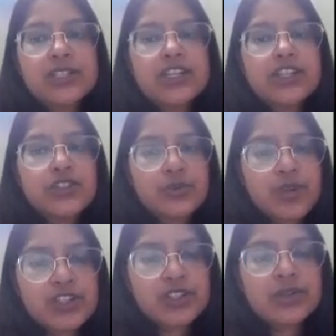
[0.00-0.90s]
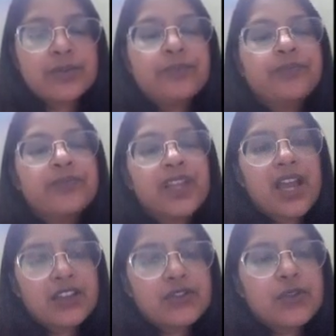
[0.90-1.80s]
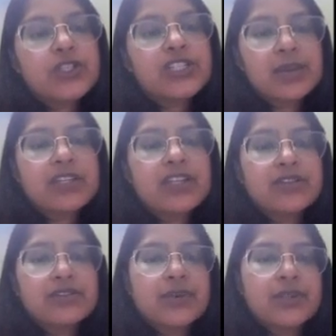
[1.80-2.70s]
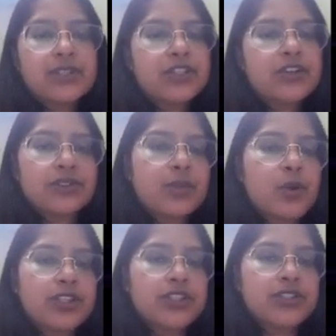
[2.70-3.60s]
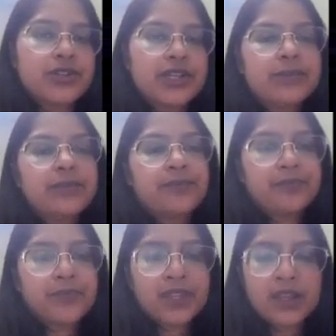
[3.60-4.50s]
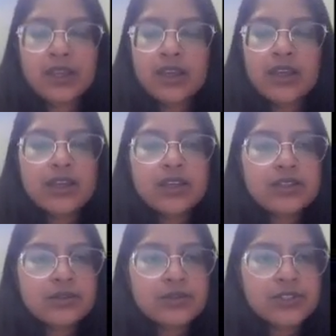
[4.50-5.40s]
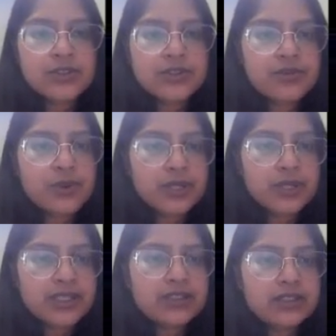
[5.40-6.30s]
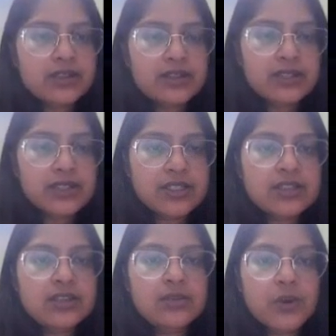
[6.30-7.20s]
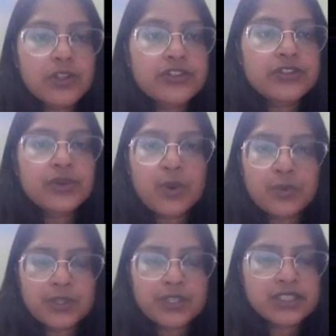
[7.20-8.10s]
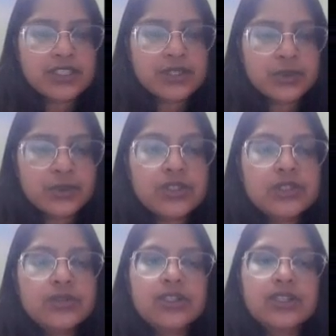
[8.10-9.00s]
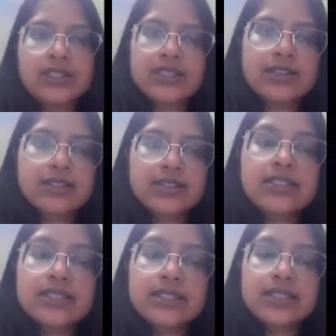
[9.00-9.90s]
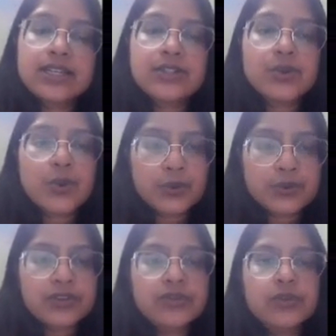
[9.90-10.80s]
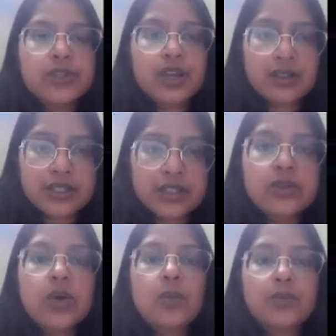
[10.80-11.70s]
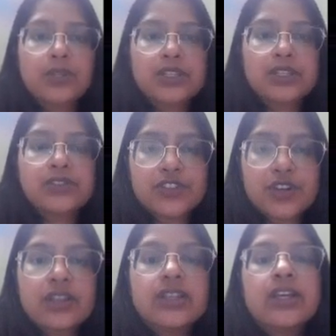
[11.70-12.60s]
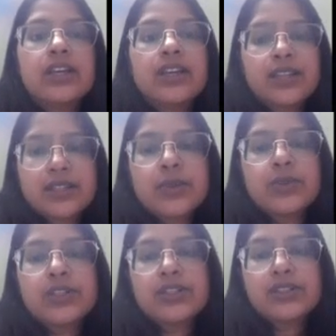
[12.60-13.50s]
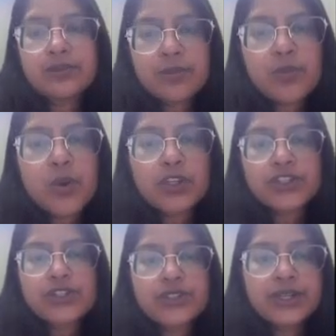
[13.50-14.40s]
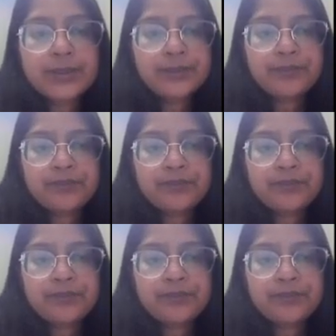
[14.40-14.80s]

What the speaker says: mitigation measure. And 4. Timing and frequency of the monitoring. So, which of the following does monitoring components include? So, the correct answer is D. That is, all of the 4 are the components which are included in monitoring.